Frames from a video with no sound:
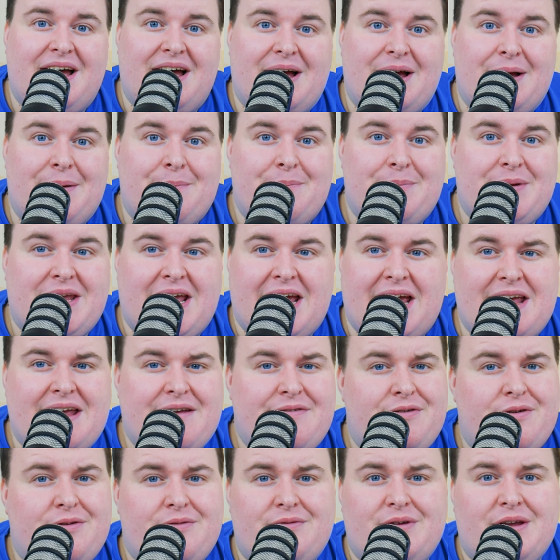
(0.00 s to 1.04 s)
But yeah,
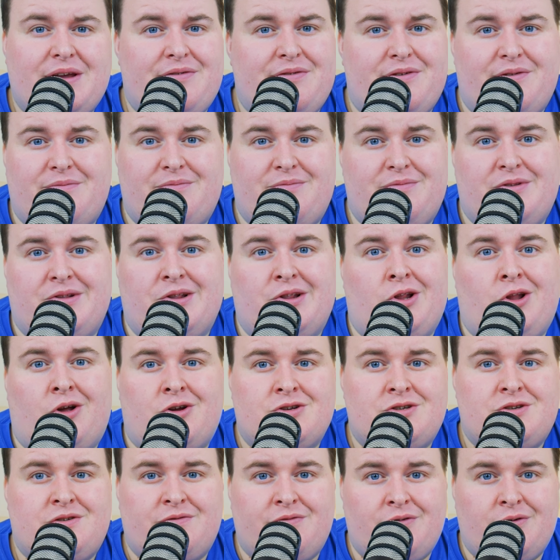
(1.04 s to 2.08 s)
if you're
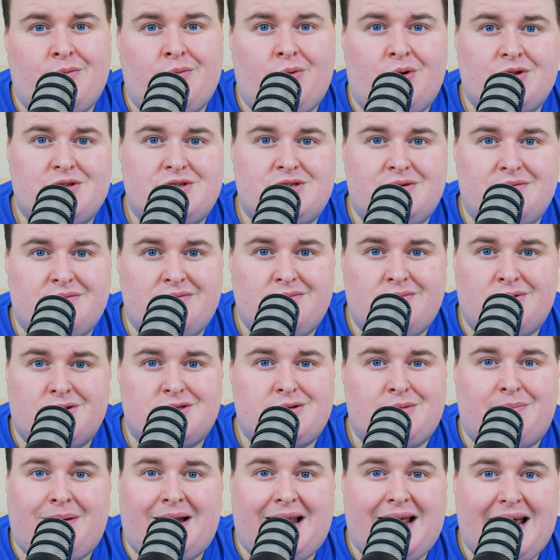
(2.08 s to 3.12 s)
lost for what
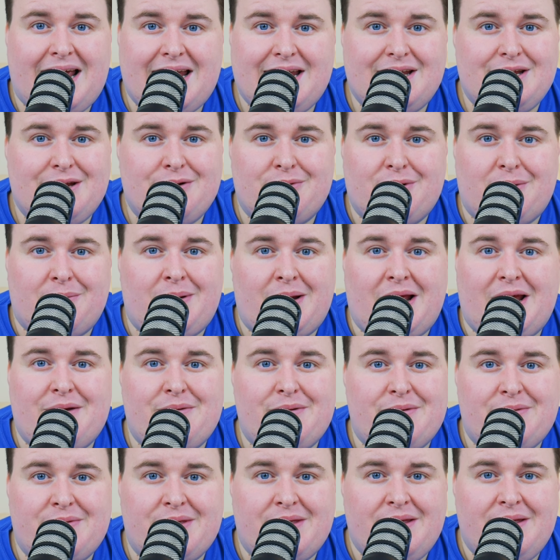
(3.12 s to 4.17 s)
to play and you want to
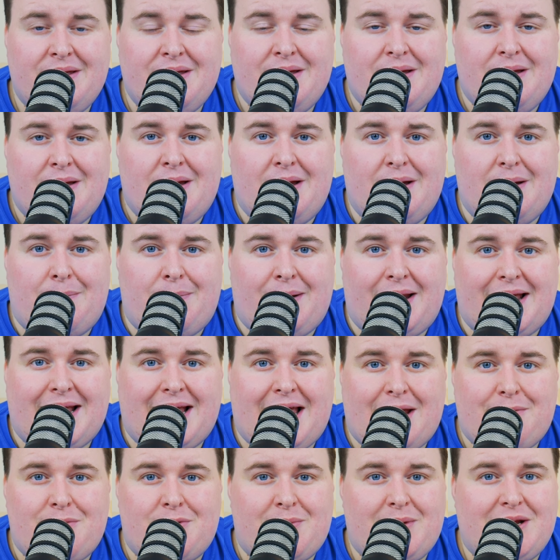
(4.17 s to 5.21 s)
play a
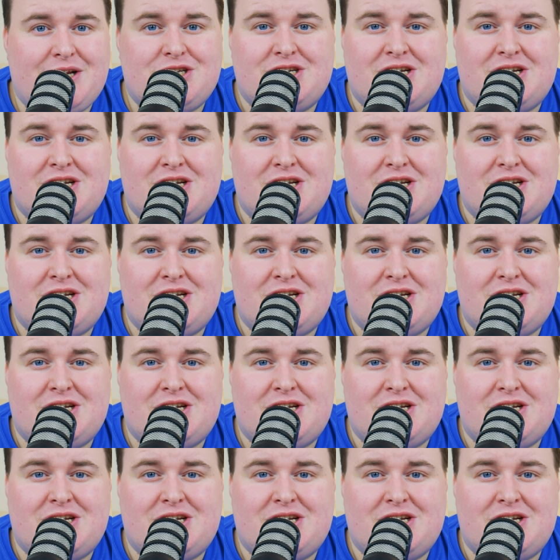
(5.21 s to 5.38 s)
game with me,